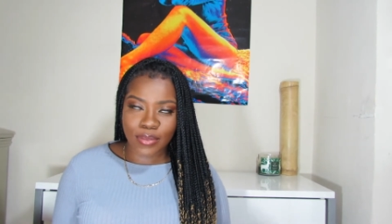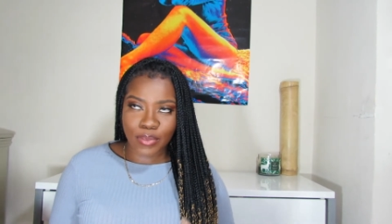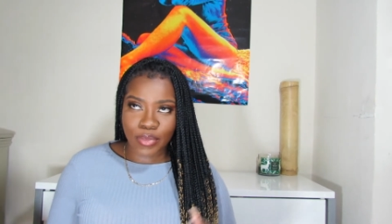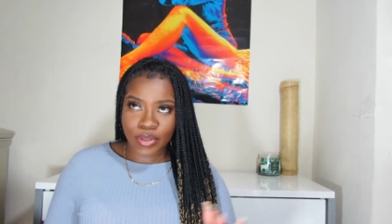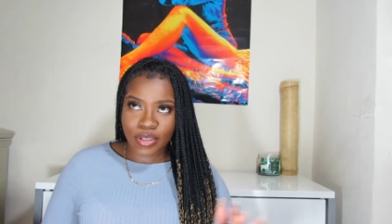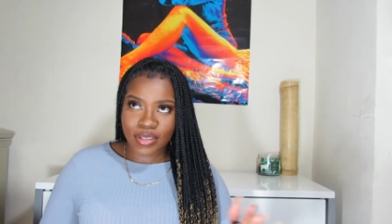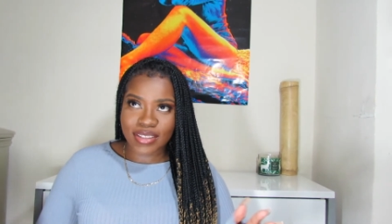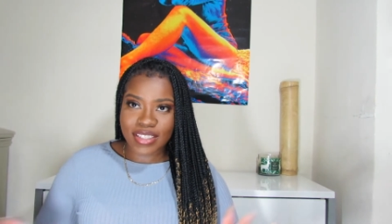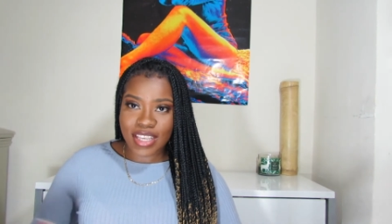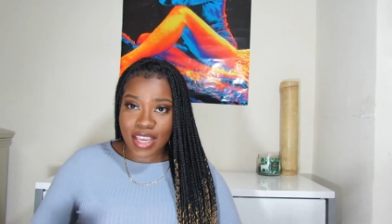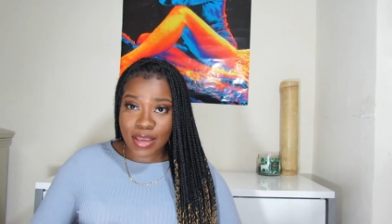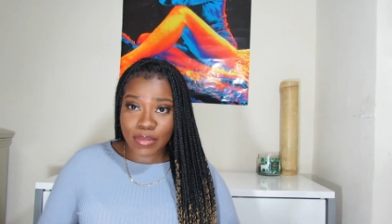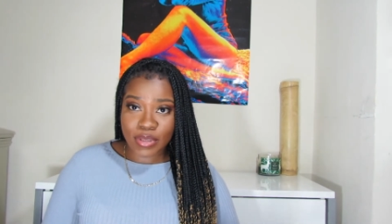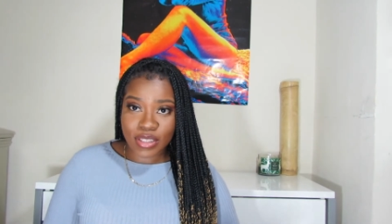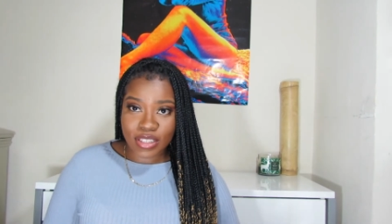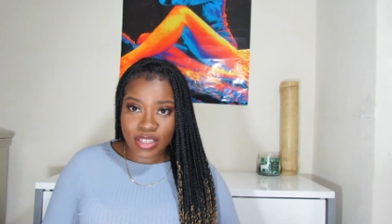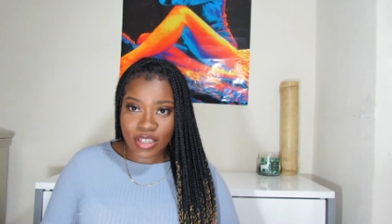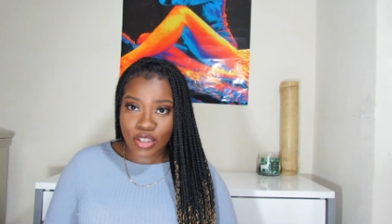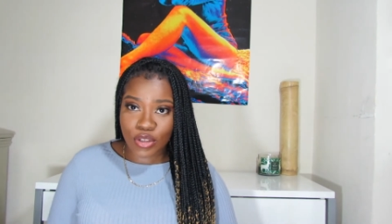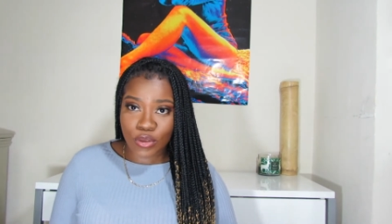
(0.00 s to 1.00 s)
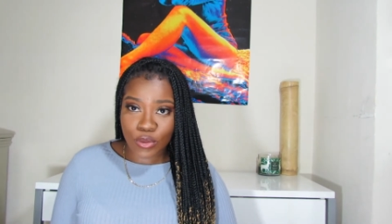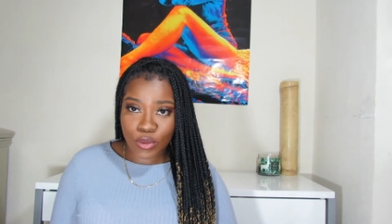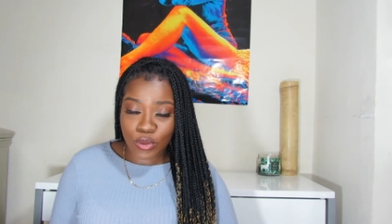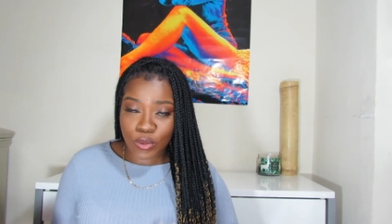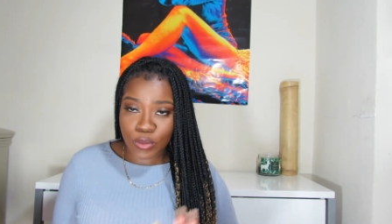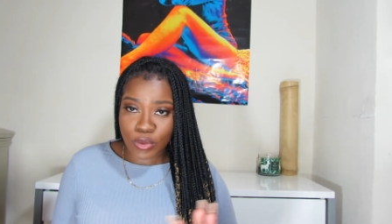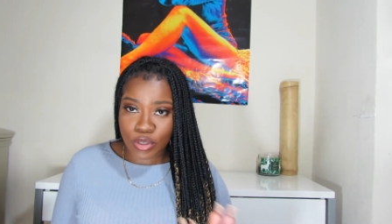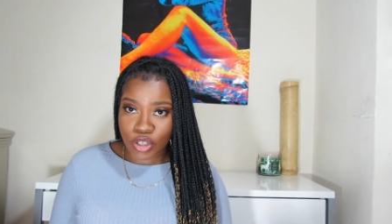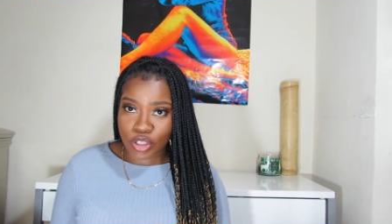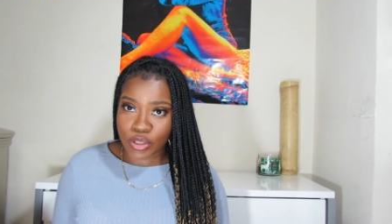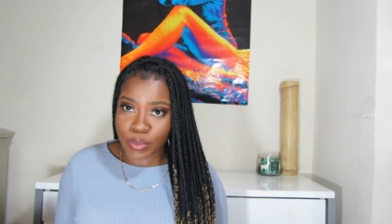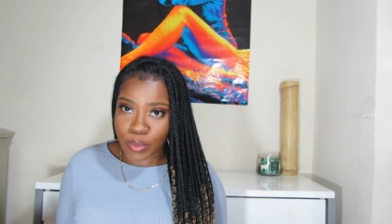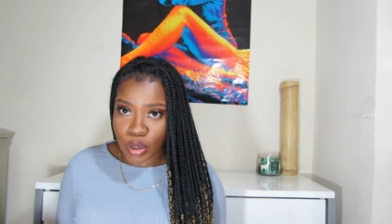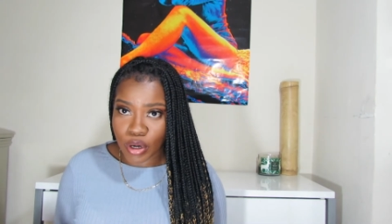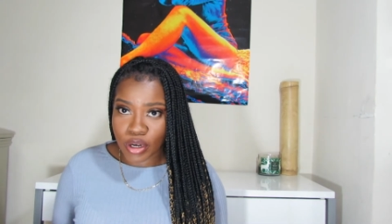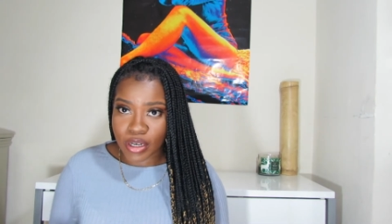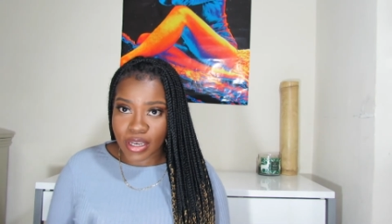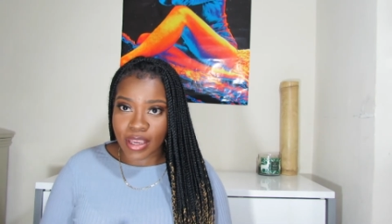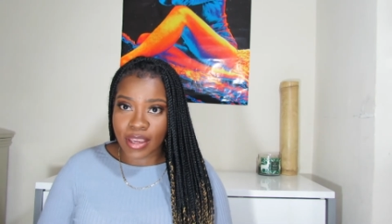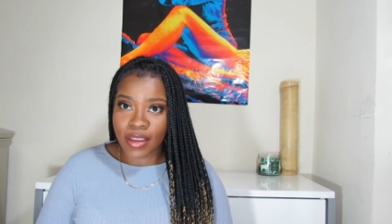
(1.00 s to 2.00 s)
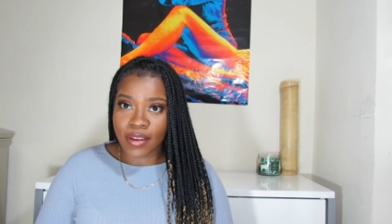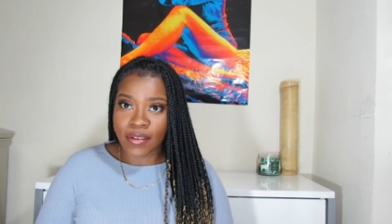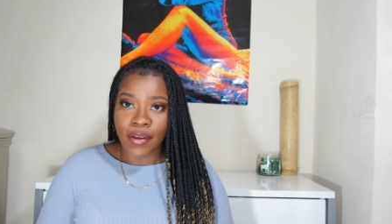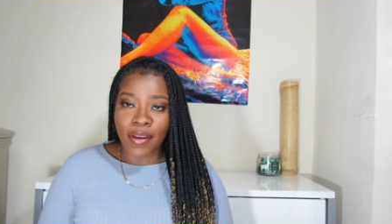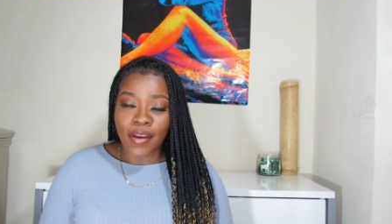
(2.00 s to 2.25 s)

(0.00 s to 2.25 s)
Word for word: Put type into the YouTube search bar like